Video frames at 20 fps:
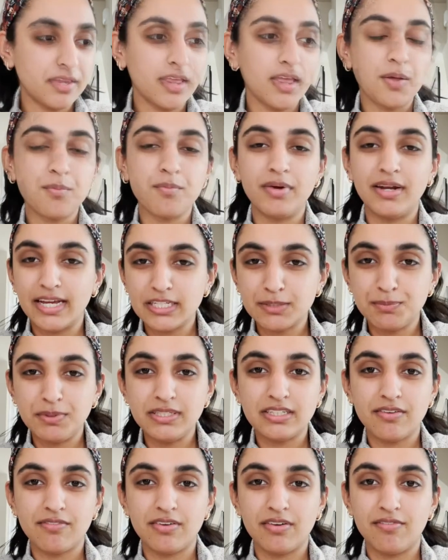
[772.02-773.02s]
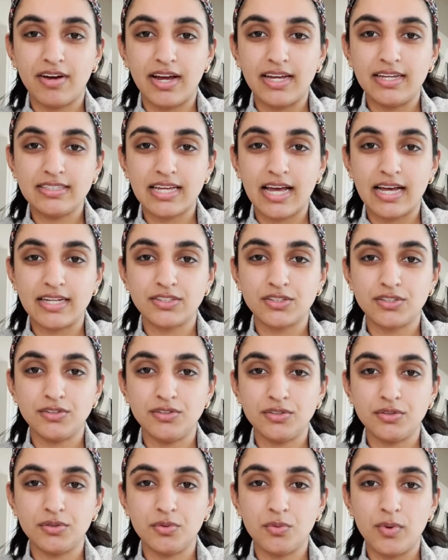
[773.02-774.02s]
My next piece of advice has to
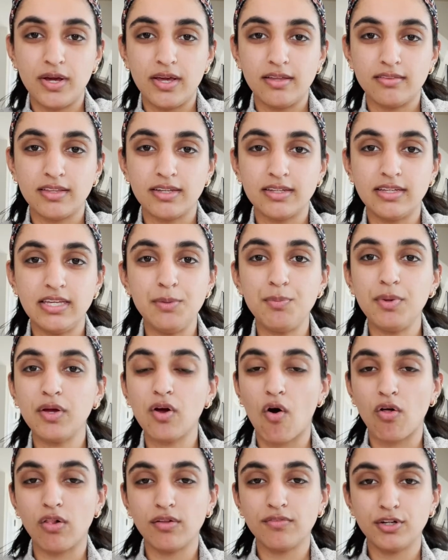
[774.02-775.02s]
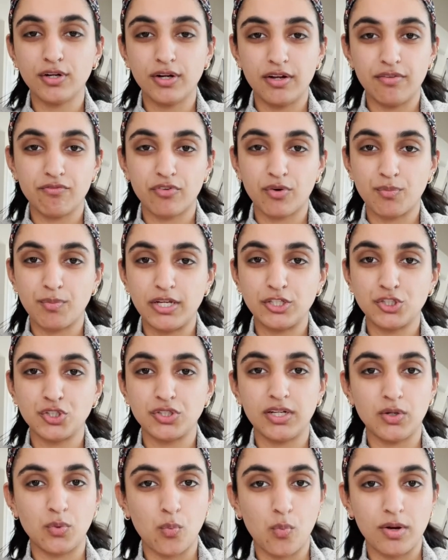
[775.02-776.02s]
do with keeping all of your information
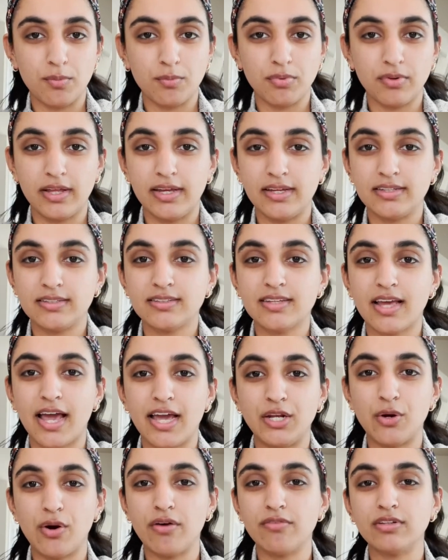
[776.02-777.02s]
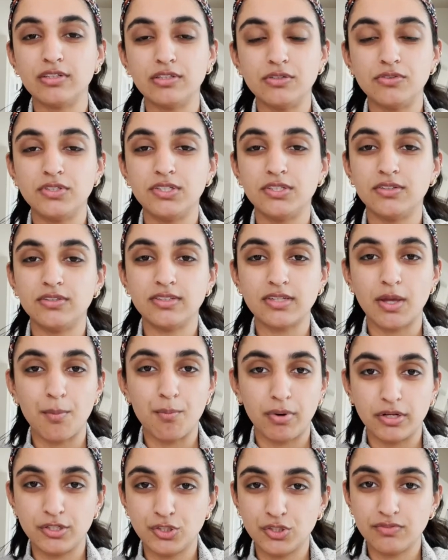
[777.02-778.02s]
in one place. I know I've alluded to this a
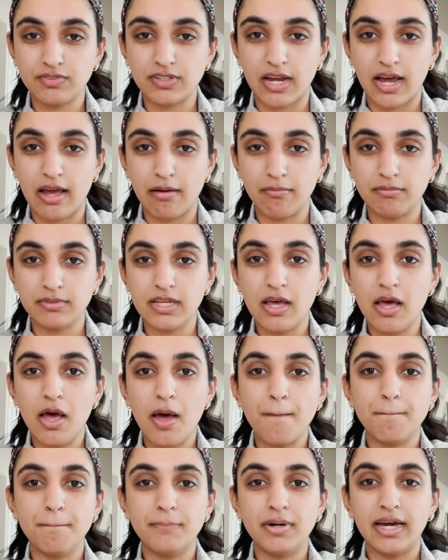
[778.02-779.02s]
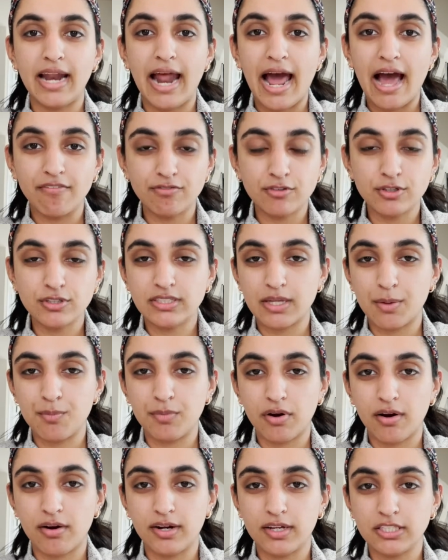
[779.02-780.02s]
bunch of times, but after a
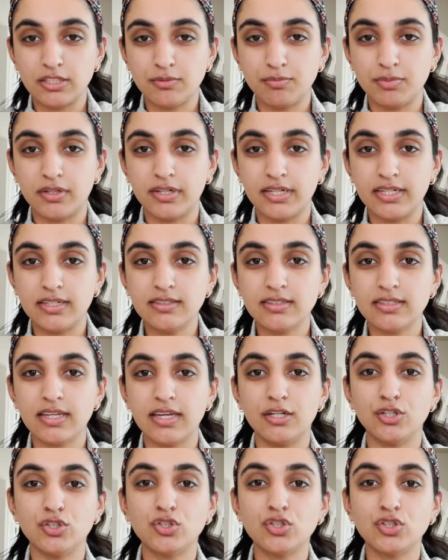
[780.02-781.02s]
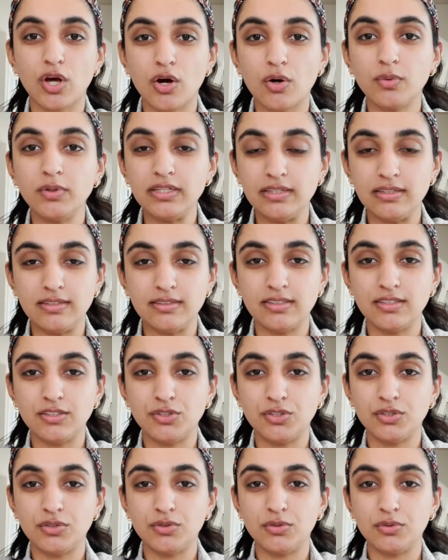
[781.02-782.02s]
seminar experience, it is so easy
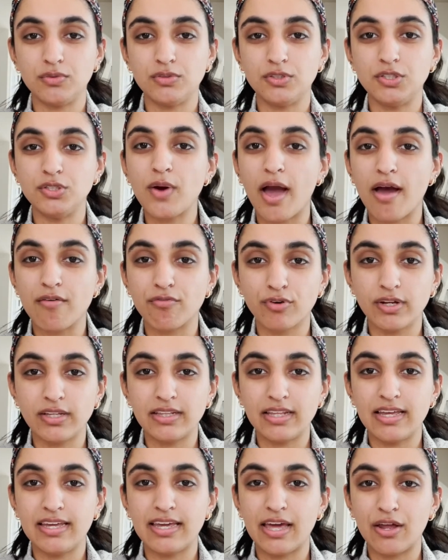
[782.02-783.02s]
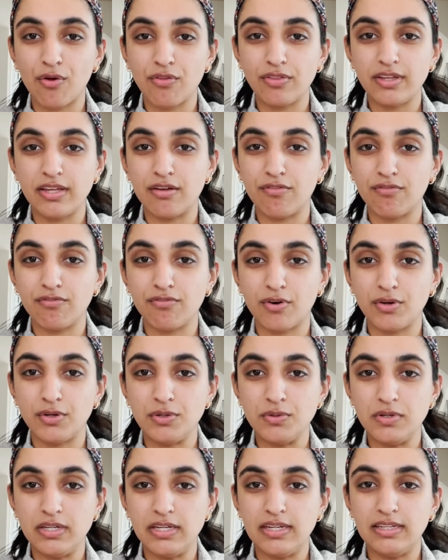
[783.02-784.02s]
to do everything, get all the info you
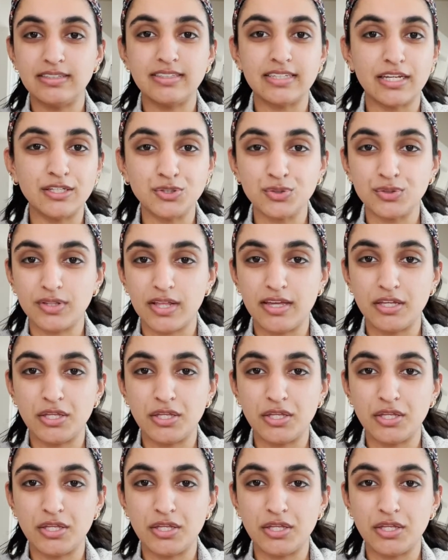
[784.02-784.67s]
need, send your thank